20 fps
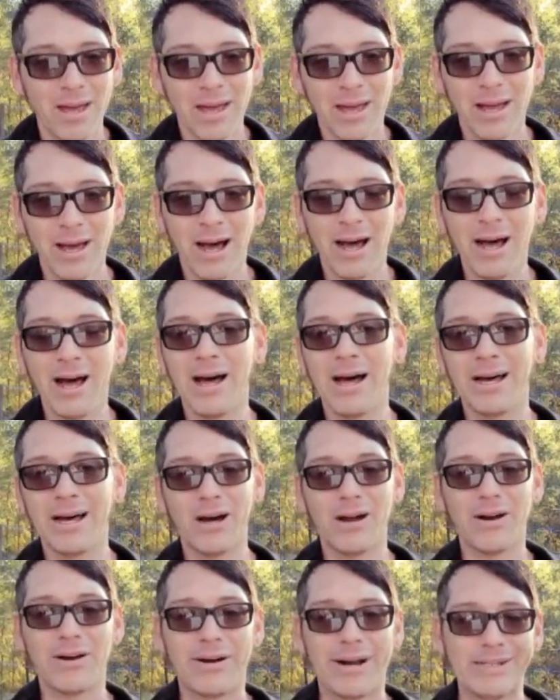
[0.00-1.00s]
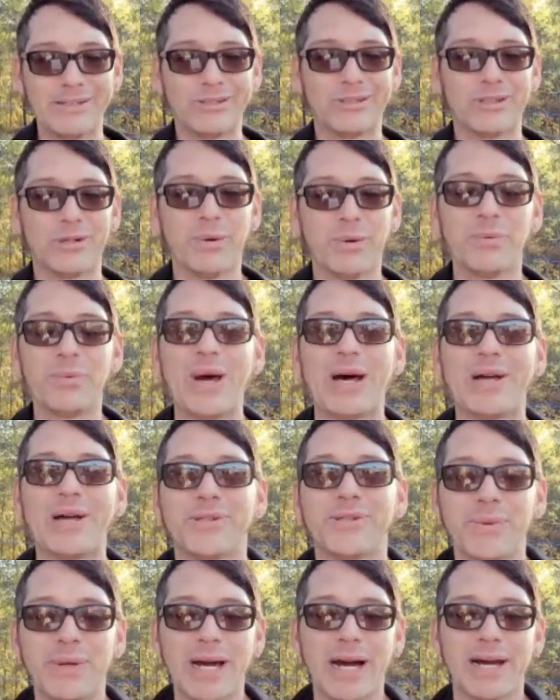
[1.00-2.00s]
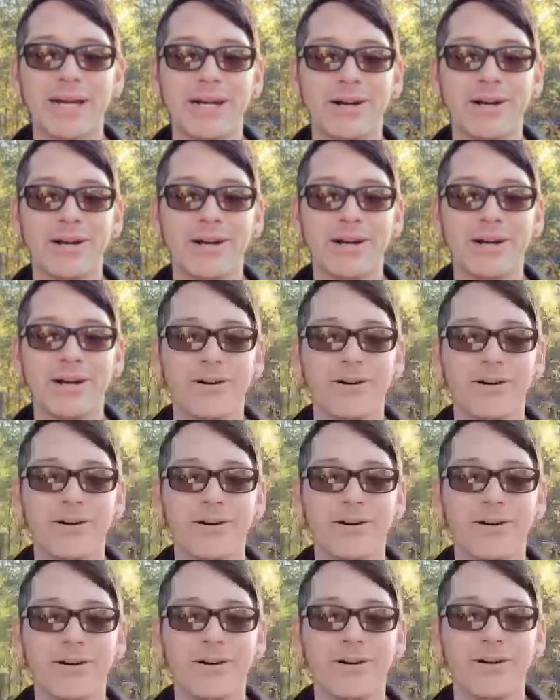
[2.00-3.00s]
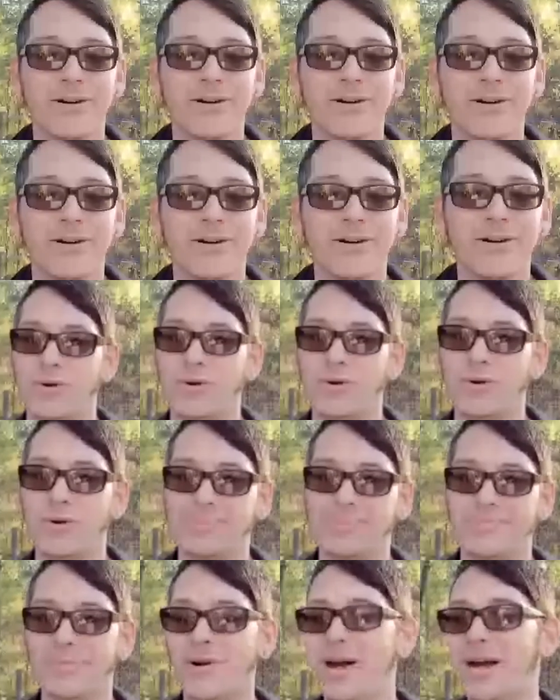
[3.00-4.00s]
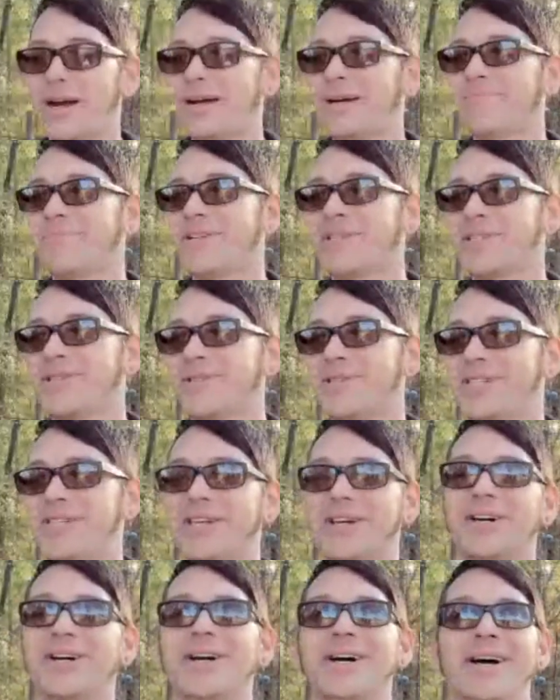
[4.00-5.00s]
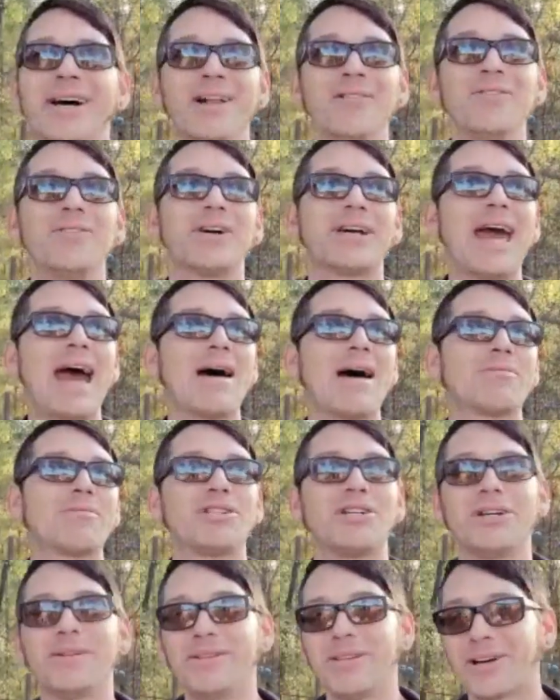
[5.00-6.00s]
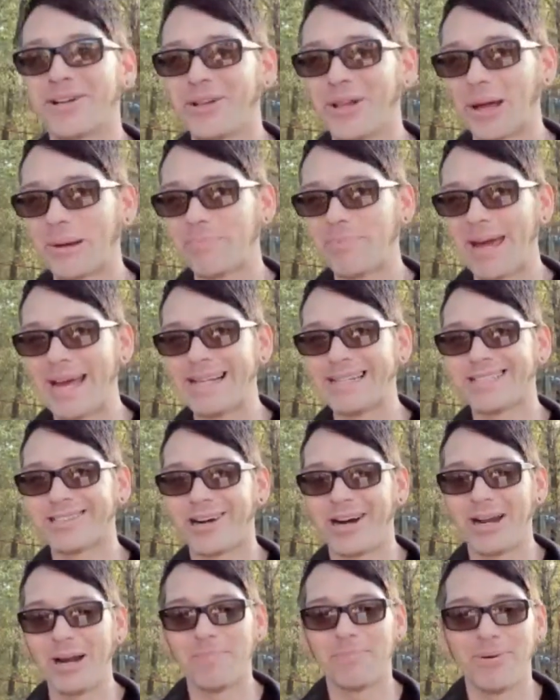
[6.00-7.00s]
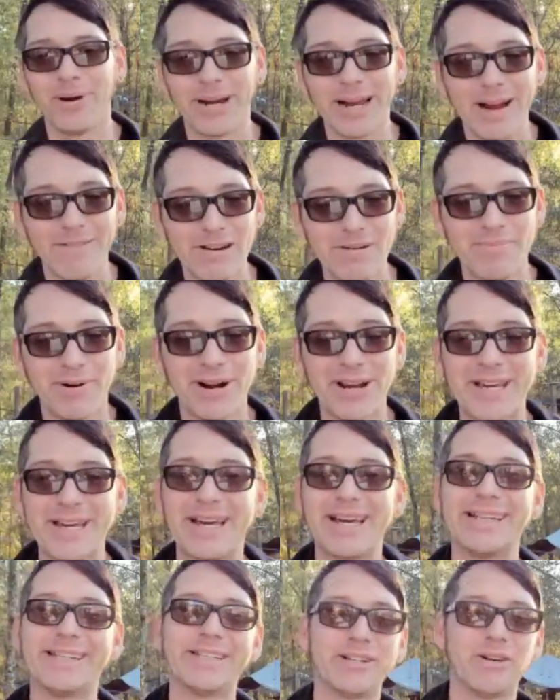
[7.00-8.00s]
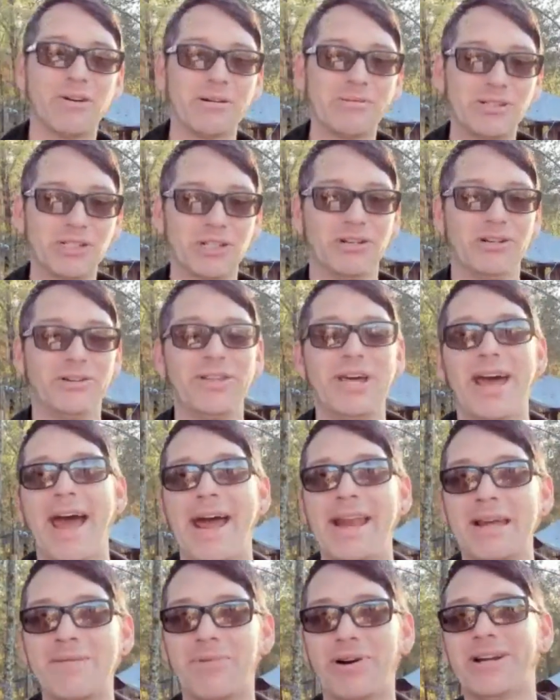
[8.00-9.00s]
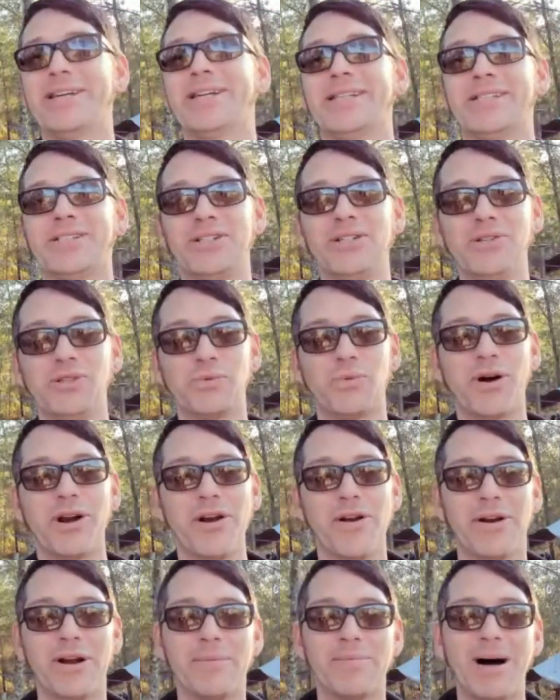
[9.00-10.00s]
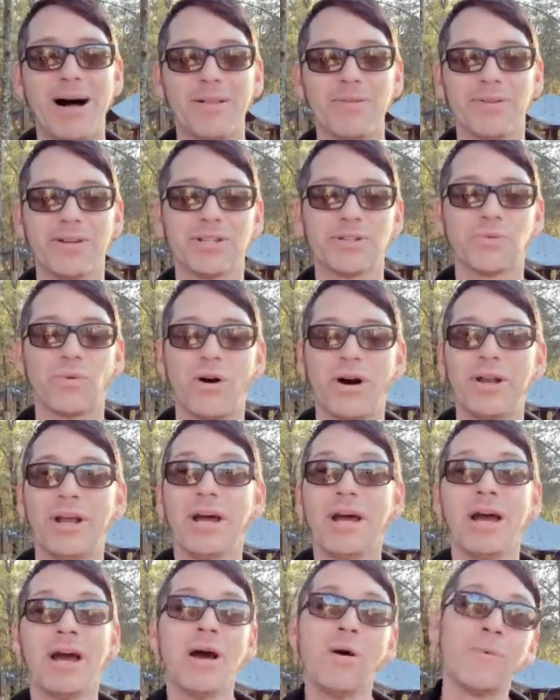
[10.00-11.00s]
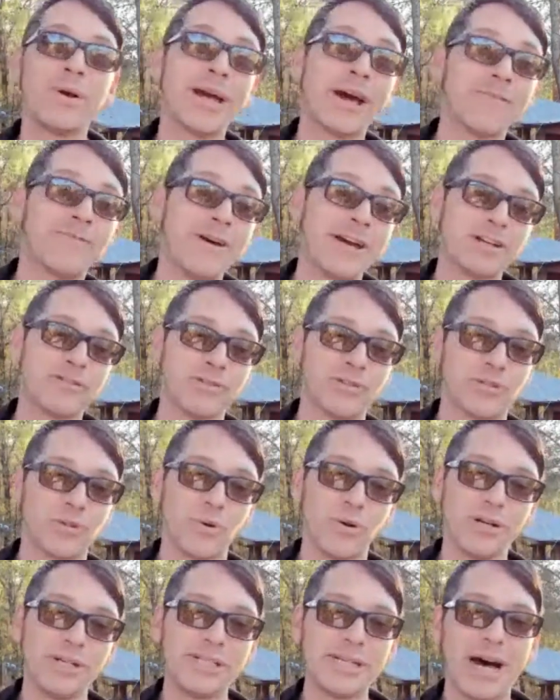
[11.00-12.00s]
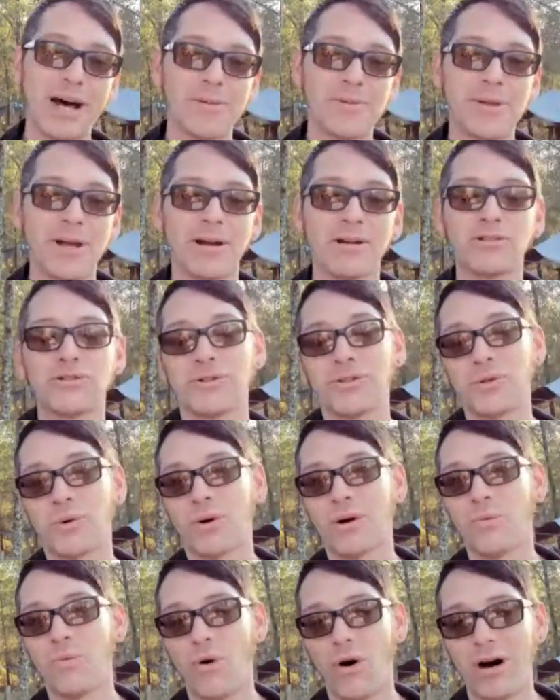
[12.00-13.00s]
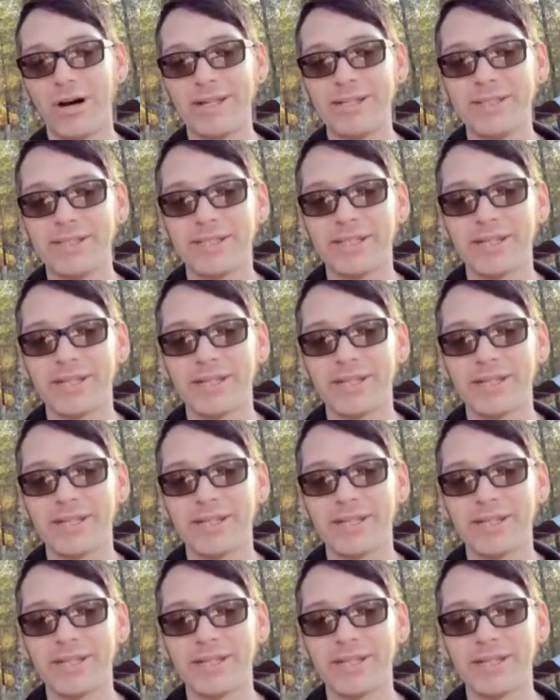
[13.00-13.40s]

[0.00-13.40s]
All right. So what do we else we got here in the news? We got Trezor, right? This is the caption, the clickbait to try to bring everybody in. So I'm sure that anybody that's news wondering about this one, we got fake Trezors out there, Trezor ones,